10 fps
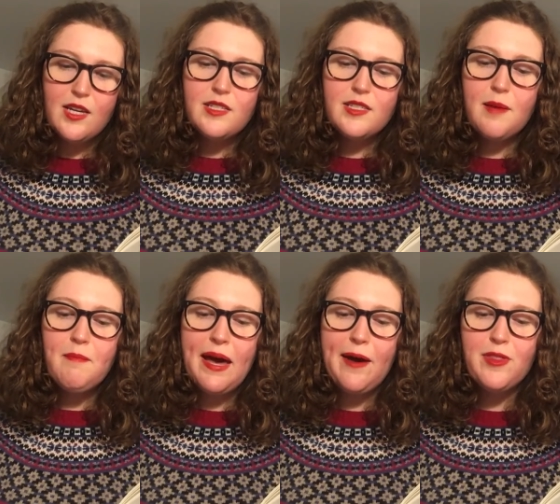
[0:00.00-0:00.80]

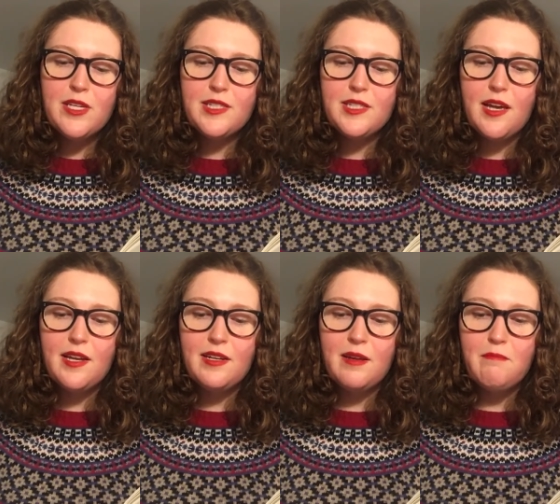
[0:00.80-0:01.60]
Somehow the
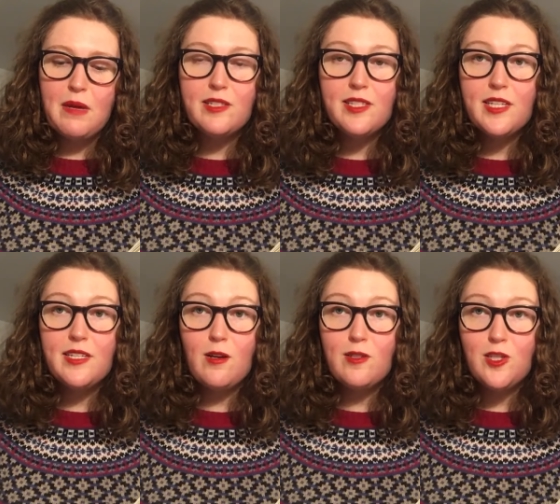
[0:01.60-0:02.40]
sun melted
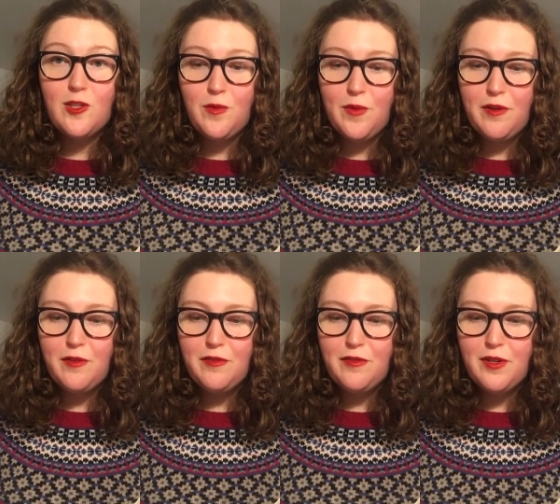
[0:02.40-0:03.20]
onto the roof
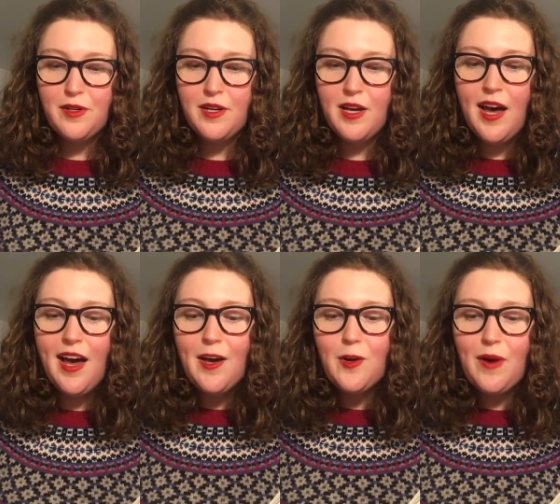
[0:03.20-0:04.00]

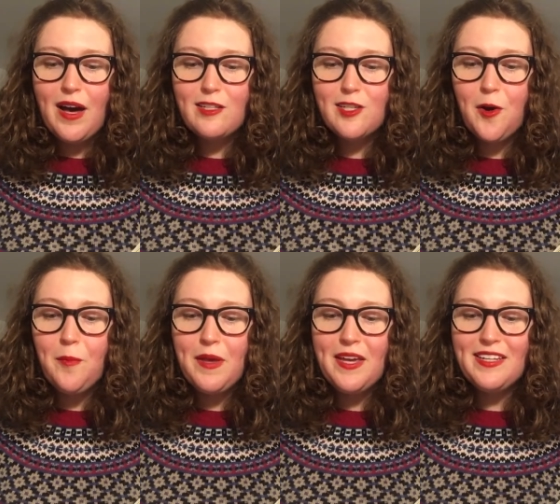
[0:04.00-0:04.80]
cracked
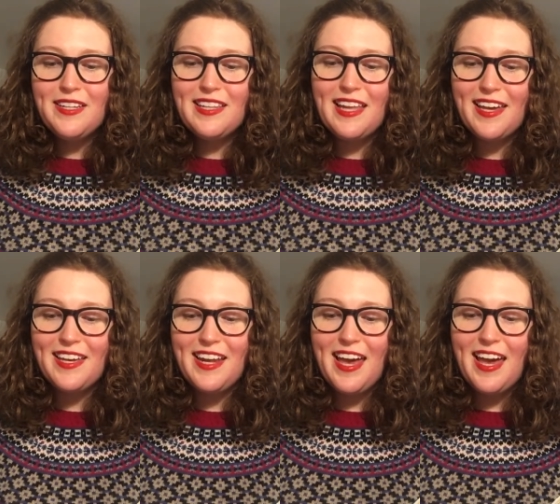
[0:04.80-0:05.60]
open like
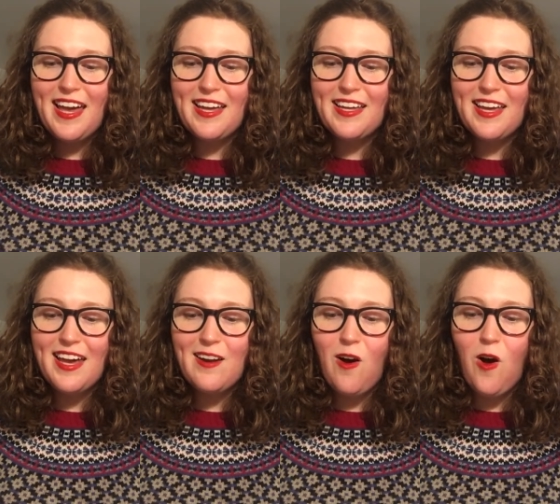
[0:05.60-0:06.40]
an egg,
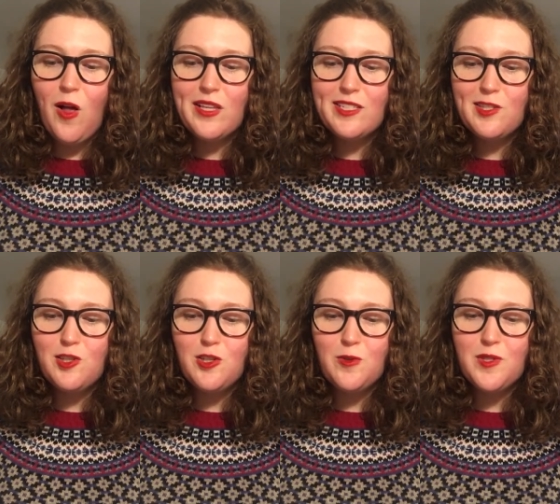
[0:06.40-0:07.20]
and all its
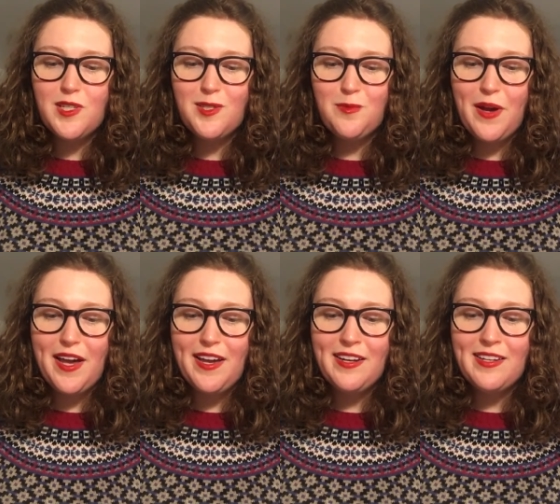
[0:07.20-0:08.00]
juices
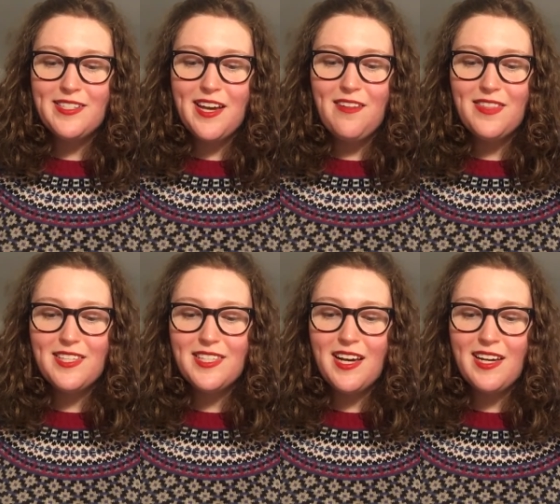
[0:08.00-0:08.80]
ran down the
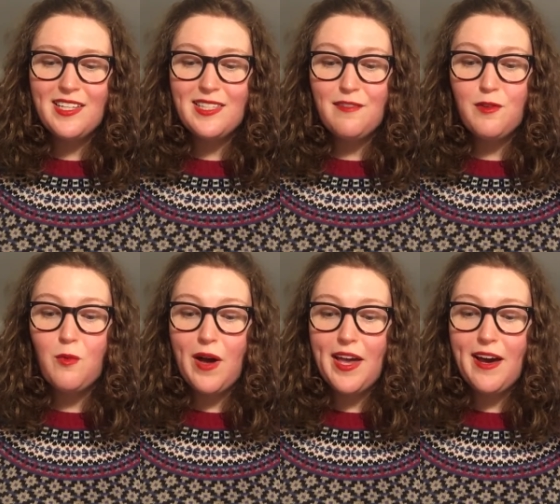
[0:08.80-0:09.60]
sides of the
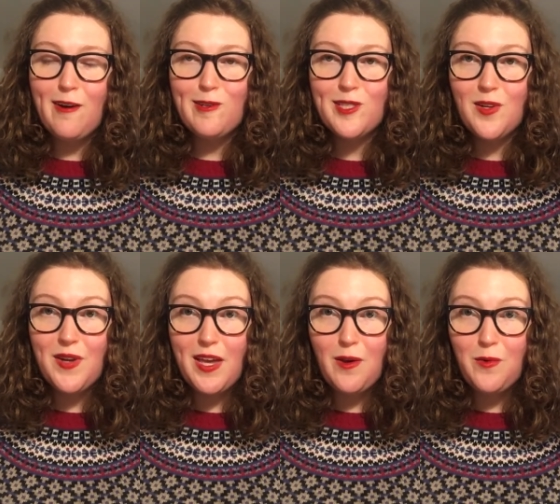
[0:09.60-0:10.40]
White House on
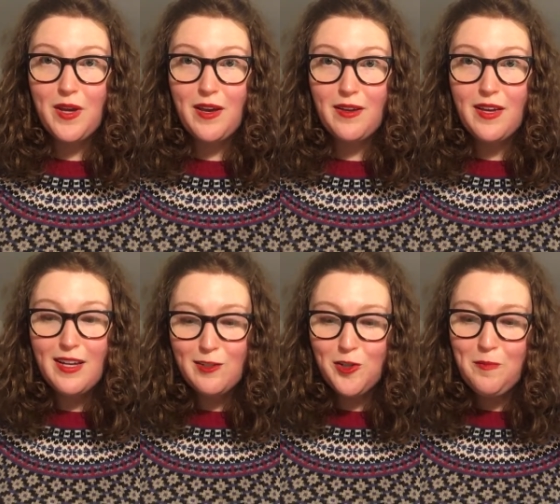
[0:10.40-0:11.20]
Iona,
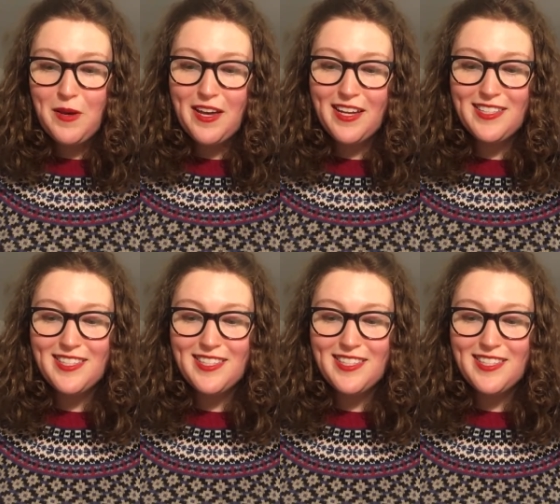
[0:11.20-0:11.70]
dripping and